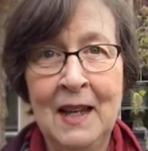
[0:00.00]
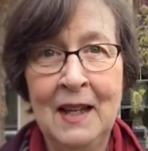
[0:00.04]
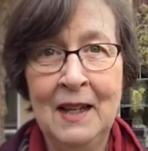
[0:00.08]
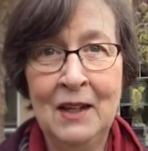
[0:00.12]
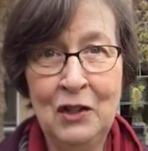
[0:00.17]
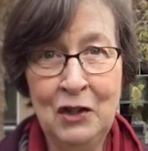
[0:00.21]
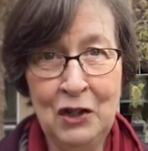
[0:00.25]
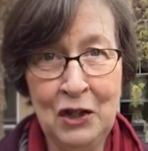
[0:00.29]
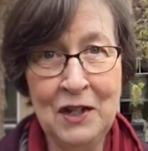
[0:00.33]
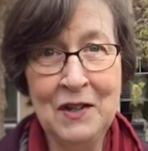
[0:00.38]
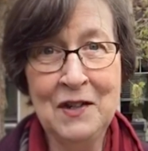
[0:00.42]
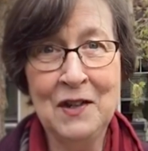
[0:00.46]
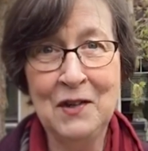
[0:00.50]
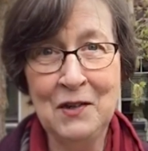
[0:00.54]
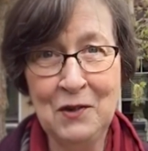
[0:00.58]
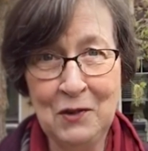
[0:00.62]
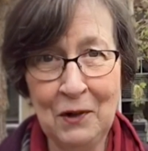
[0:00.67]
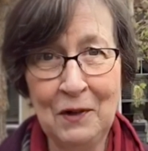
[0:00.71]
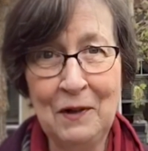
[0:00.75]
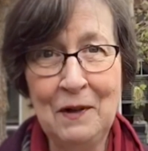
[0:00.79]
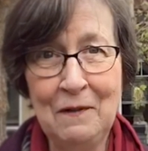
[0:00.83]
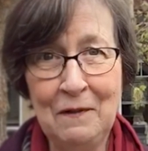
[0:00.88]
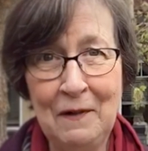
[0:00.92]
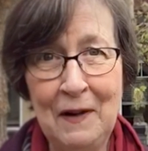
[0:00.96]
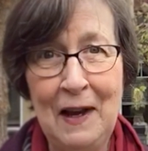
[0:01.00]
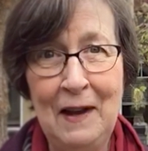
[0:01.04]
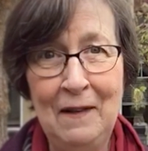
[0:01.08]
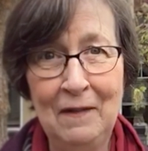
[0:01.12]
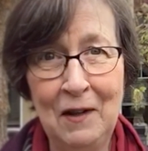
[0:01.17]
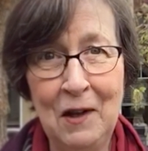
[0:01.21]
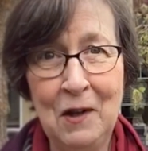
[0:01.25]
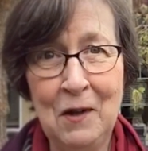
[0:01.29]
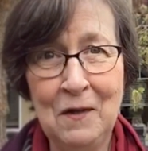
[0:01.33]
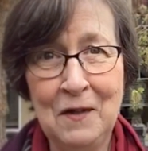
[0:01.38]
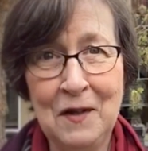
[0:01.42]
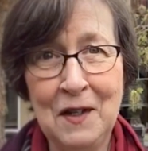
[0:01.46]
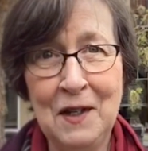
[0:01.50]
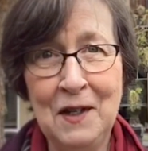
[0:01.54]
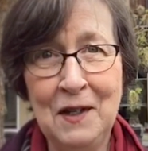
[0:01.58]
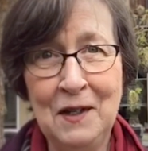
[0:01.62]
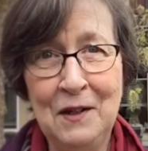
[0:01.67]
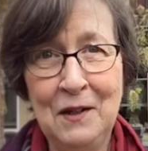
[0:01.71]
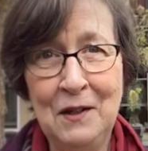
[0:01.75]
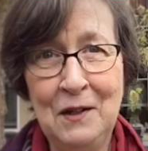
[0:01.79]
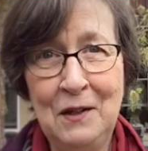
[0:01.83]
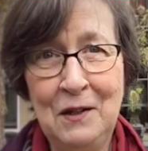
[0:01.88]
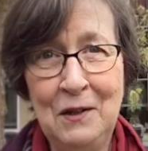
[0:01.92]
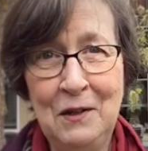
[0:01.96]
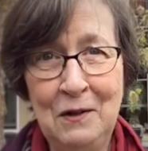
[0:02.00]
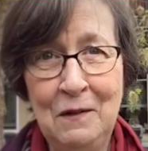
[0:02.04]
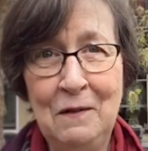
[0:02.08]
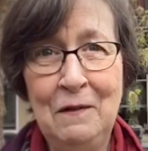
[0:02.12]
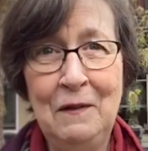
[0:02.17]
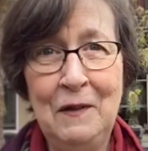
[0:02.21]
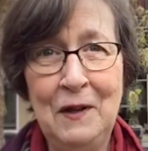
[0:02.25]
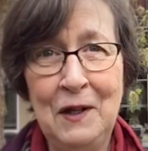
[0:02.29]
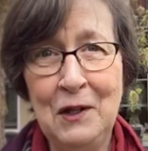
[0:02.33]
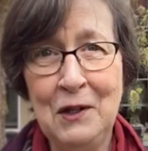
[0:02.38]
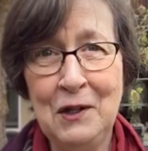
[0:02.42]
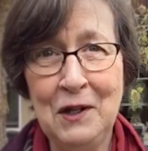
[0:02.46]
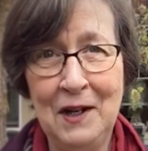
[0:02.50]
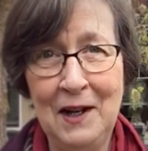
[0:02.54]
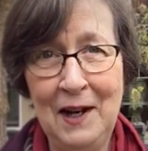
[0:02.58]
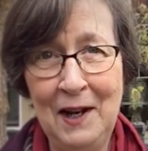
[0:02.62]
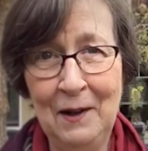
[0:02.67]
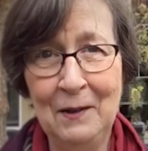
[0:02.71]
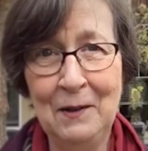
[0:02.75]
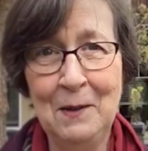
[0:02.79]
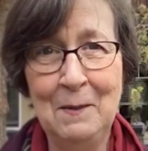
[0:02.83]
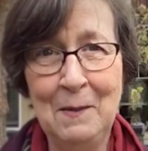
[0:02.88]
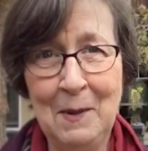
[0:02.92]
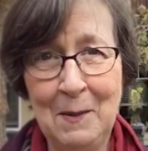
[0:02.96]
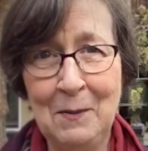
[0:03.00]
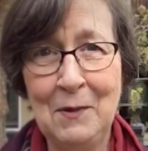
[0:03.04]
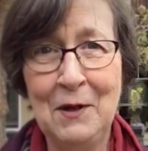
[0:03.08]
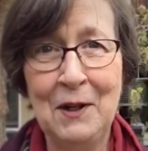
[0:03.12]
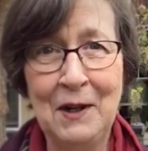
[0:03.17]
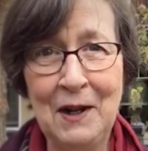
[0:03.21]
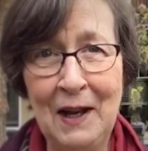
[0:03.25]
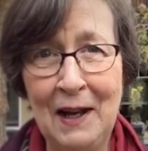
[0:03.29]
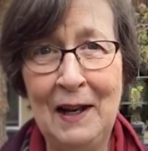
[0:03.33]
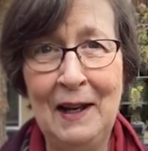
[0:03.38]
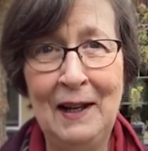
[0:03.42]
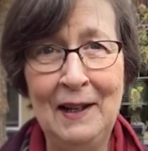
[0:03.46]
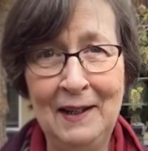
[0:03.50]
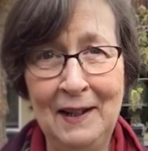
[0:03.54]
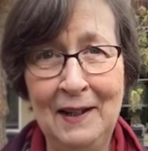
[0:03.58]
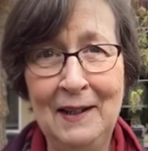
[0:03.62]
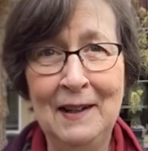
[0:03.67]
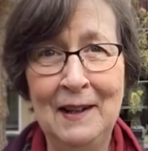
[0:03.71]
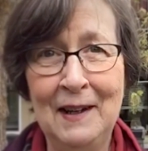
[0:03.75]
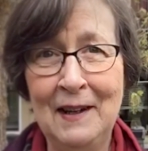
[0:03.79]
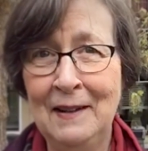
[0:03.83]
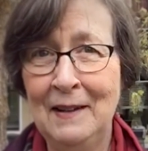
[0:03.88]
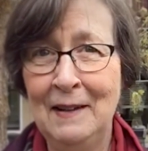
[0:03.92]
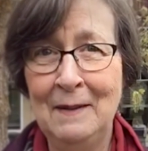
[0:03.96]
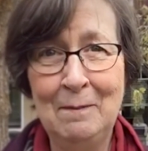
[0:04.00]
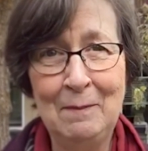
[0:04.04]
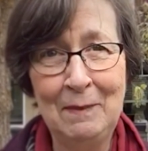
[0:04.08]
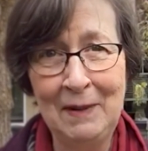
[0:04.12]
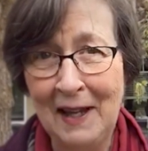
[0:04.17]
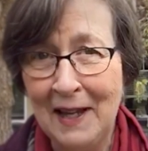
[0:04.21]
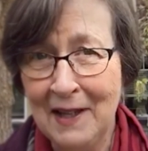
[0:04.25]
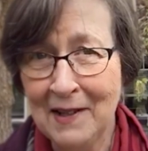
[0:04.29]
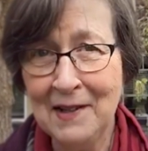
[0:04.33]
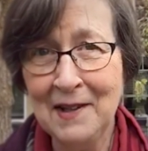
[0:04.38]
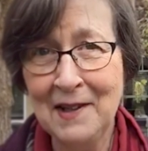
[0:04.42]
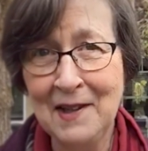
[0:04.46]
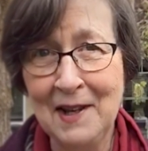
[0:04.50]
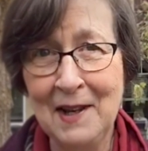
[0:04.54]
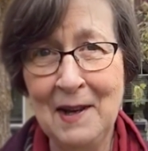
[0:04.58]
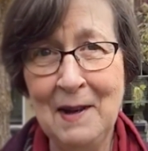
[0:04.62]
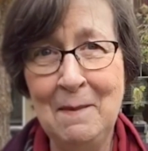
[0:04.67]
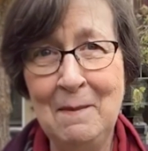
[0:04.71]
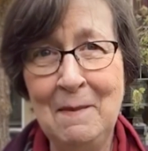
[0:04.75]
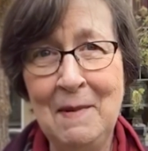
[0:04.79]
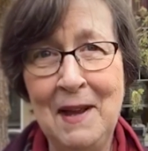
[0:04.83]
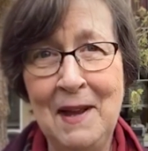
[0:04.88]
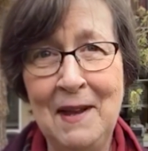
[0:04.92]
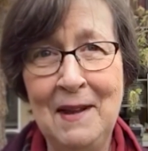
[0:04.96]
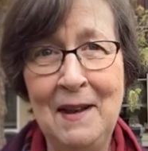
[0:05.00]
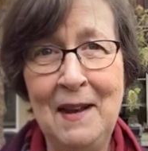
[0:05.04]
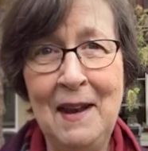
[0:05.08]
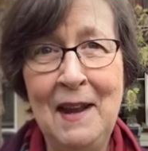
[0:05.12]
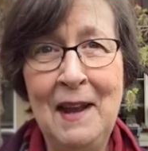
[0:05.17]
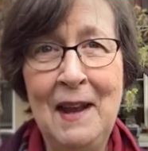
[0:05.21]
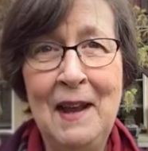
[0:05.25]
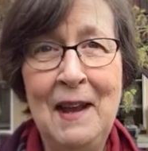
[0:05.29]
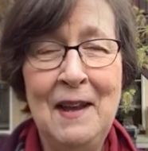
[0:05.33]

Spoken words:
Jesus took the 5 loaves and 2 fish and held them up to God and blessed them, and